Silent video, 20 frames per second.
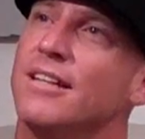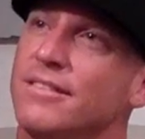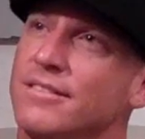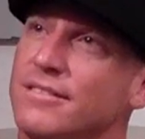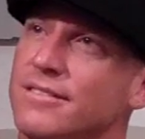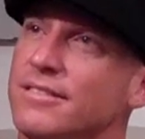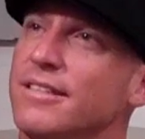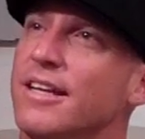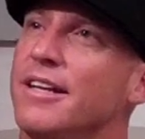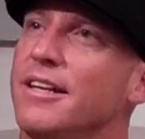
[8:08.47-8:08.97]
Yeah,
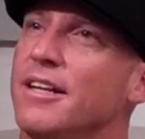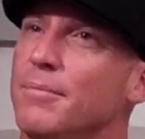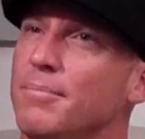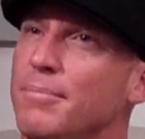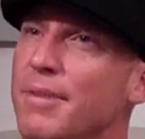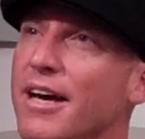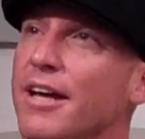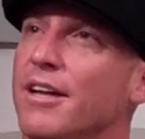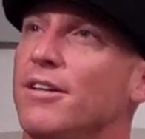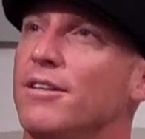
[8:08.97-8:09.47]
anything like
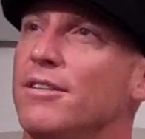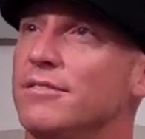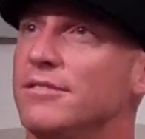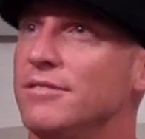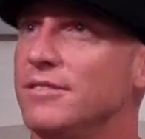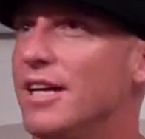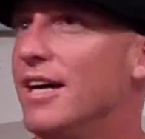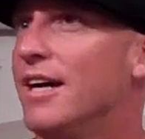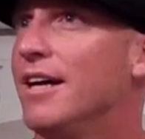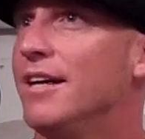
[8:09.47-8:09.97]
that? Paddle,
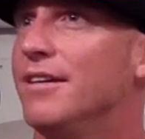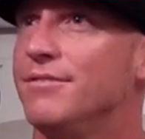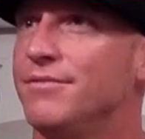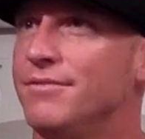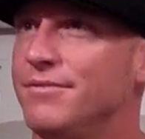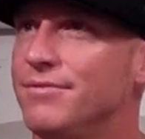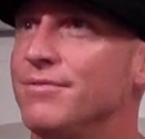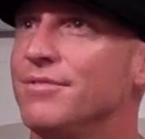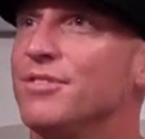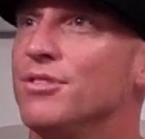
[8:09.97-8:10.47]
dive.
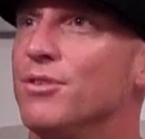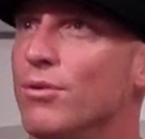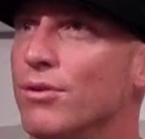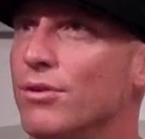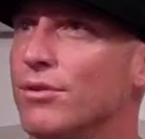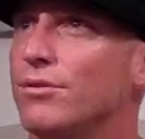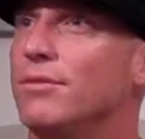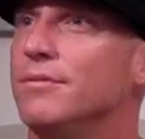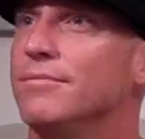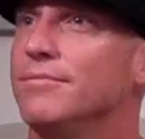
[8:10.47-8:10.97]

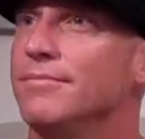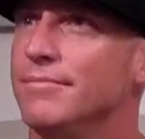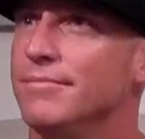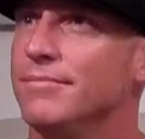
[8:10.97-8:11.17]
Okay.